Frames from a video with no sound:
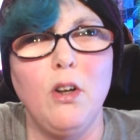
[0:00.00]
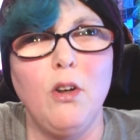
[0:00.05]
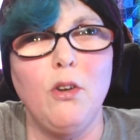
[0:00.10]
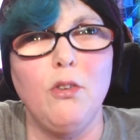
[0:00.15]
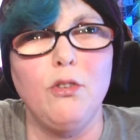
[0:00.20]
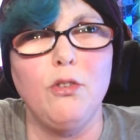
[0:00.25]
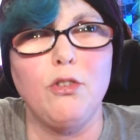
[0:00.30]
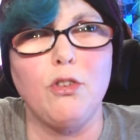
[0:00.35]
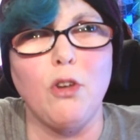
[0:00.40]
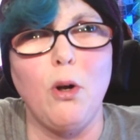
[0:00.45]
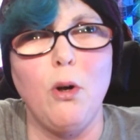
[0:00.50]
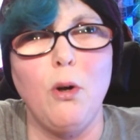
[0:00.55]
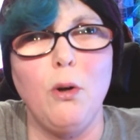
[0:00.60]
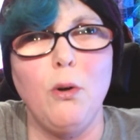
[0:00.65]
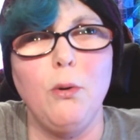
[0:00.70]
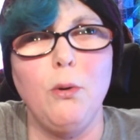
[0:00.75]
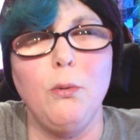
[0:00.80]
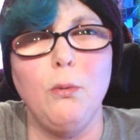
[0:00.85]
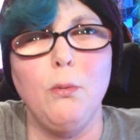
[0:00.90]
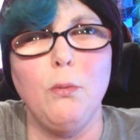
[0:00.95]

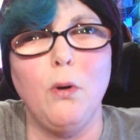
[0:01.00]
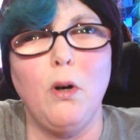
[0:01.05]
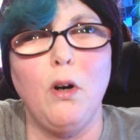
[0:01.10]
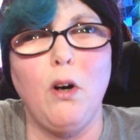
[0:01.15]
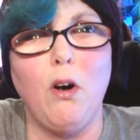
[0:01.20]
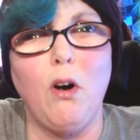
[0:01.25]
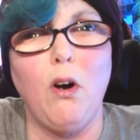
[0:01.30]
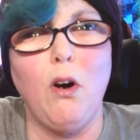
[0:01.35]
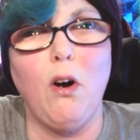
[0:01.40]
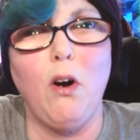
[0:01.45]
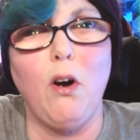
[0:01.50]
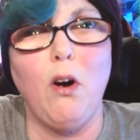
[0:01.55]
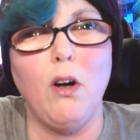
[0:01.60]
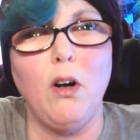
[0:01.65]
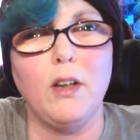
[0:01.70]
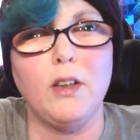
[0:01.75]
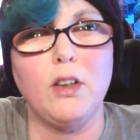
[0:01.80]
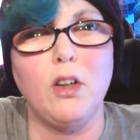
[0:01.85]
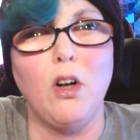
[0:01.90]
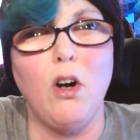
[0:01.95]
so
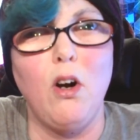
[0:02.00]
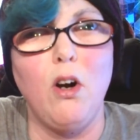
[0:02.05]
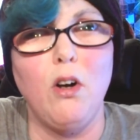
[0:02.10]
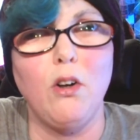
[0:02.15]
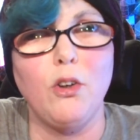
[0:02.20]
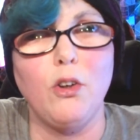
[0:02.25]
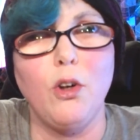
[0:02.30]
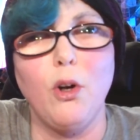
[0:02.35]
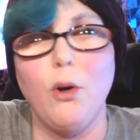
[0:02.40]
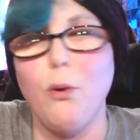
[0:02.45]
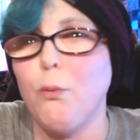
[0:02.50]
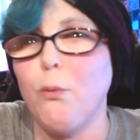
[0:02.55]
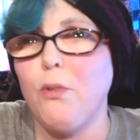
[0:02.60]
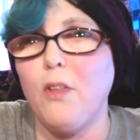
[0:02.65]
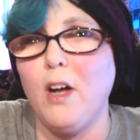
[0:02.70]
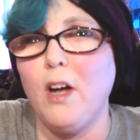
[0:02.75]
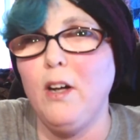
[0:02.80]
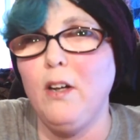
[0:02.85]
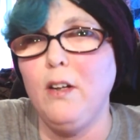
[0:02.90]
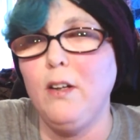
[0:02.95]
I can't go
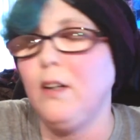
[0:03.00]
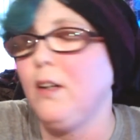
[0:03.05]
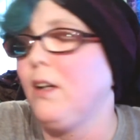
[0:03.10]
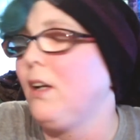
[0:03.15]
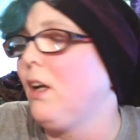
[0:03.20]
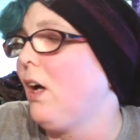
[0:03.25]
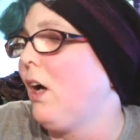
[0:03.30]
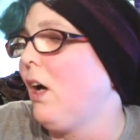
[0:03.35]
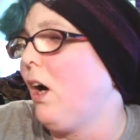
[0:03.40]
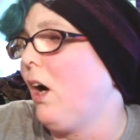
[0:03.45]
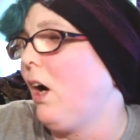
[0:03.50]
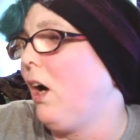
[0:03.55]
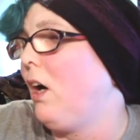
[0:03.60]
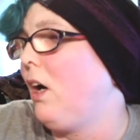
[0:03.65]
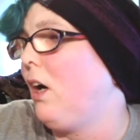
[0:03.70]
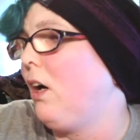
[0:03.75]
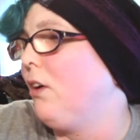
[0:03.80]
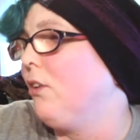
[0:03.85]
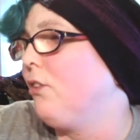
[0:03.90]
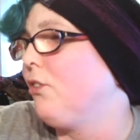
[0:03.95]
there.
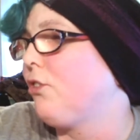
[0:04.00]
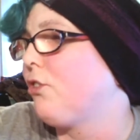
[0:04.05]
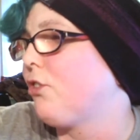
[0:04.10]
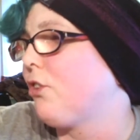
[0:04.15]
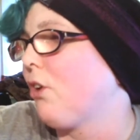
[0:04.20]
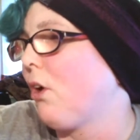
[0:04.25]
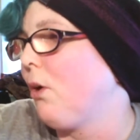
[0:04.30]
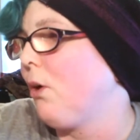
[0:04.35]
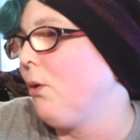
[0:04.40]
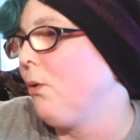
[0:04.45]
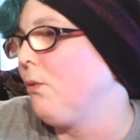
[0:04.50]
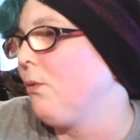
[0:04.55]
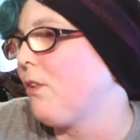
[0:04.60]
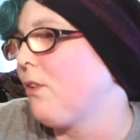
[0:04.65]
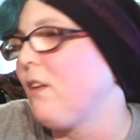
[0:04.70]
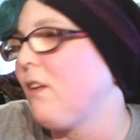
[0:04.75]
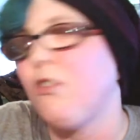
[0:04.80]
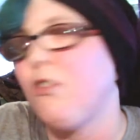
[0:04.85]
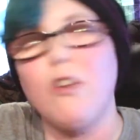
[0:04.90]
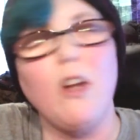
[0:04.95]
So
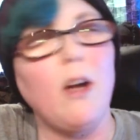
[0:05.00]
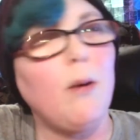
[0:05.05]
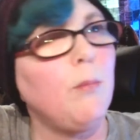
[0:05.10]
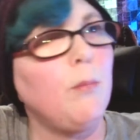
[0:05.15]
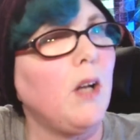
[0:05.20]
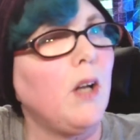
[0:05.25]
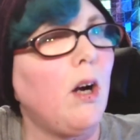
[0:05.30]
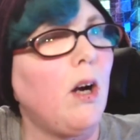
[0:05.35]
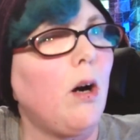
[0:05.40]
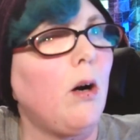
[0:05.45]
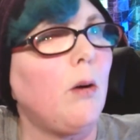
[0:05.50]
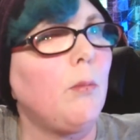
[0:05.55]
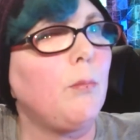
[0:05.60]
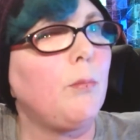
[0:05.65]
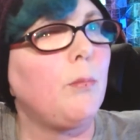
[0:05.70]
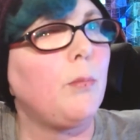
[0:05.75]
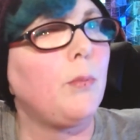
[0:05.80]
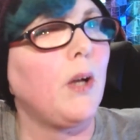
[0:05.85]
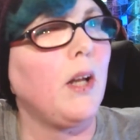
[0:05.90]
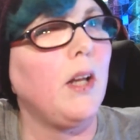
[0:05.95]
they set me up
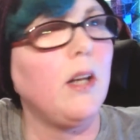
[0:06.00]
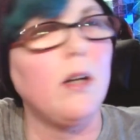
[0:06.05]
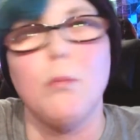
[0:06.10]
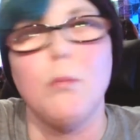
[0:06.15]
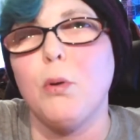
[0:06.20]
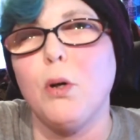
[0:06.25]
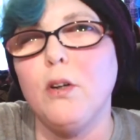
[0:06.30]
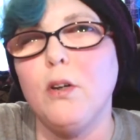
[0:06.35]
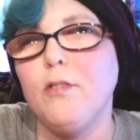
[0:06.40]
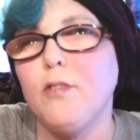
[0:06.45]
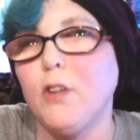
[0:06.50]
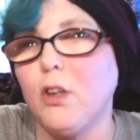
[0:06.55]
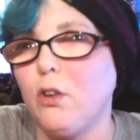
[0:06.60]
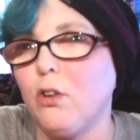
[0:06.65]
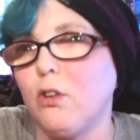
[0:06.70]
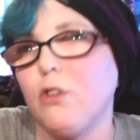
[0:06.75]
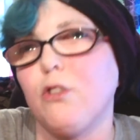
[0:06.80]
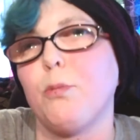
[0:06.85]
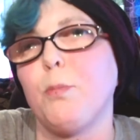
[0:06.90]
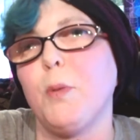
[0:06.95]
in a private
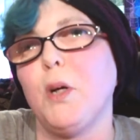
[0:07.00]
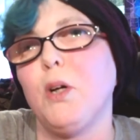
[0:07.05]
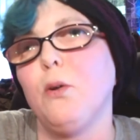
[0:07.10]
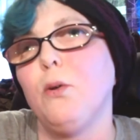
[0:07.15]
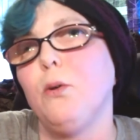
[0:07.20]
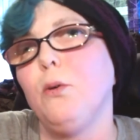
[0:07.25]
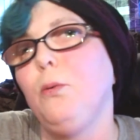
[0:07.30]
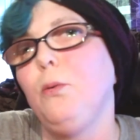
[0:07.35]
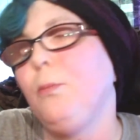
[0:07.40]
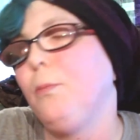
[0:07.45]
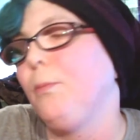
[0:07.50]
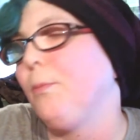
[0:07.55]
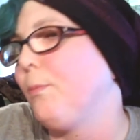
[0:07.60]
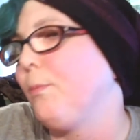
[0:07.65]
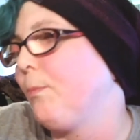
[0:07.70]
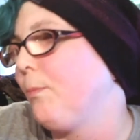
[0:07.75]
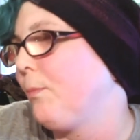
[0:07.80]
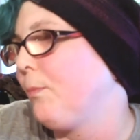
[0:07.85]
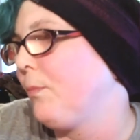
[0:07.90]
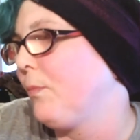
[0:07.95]
hospital
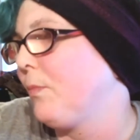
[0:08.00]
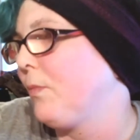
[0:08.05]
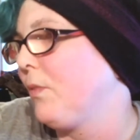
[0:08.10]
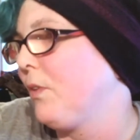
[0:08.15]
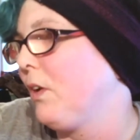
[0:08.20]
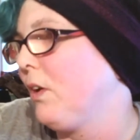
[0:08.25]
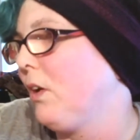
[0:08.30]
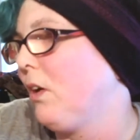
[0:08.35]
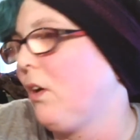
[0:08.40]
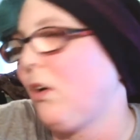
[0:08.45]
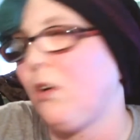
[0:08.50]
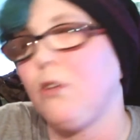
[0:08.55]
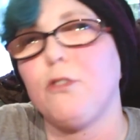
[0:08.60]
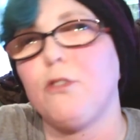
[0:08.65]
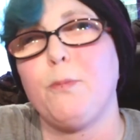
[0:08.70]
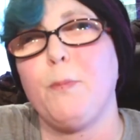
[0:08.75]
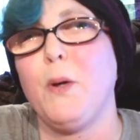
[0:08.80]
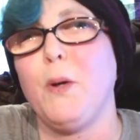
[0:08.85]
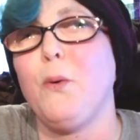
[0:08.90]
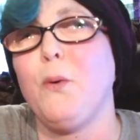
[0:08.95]

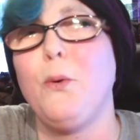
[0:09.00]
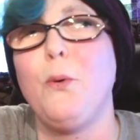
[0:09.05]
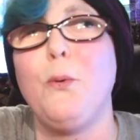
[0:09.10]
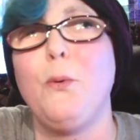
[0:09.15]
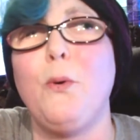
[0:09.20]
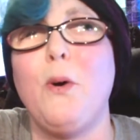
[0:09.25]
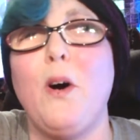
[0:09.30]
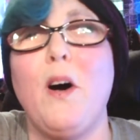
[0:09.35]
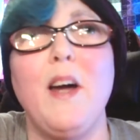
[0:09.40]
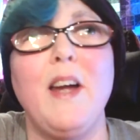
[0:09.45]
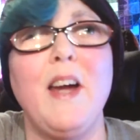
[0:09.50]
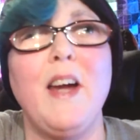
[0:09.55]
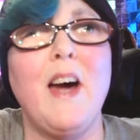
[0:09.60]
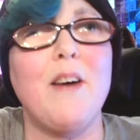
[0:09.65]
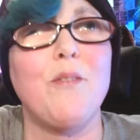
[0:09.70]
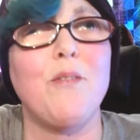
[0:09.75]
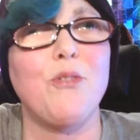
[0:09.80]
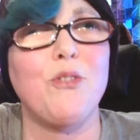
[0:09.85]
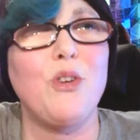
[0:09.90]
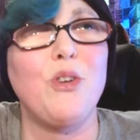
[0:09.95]
I
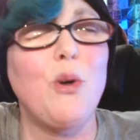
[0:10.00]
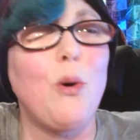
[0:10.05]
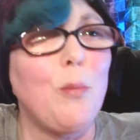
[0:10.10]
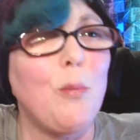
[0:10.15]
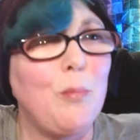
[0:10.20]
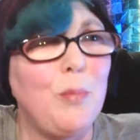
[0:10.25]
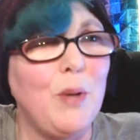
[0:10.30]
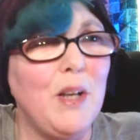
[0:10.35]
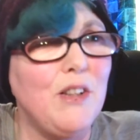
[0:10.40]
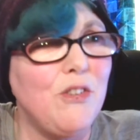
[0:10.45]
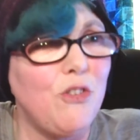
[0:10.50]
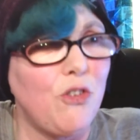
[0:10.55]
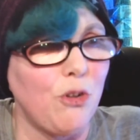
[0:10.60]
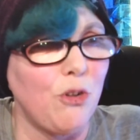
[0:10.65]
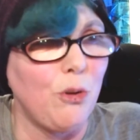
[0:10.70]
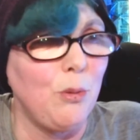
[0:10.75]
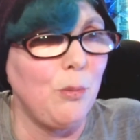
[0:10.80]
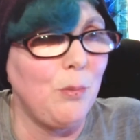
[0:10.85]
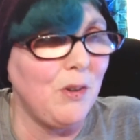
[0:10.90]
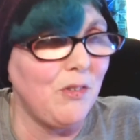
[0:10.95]
have not been
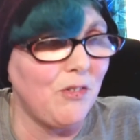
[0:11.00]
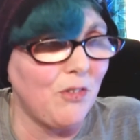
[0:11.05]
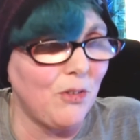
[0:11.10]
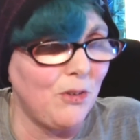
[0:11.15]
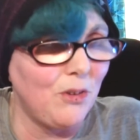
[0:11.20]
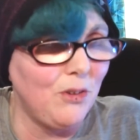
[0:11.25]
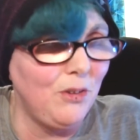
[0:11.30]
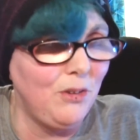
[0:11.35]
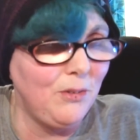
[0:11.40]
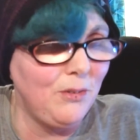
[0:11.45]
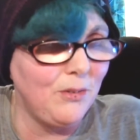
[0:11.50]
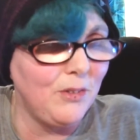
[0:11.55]
to before,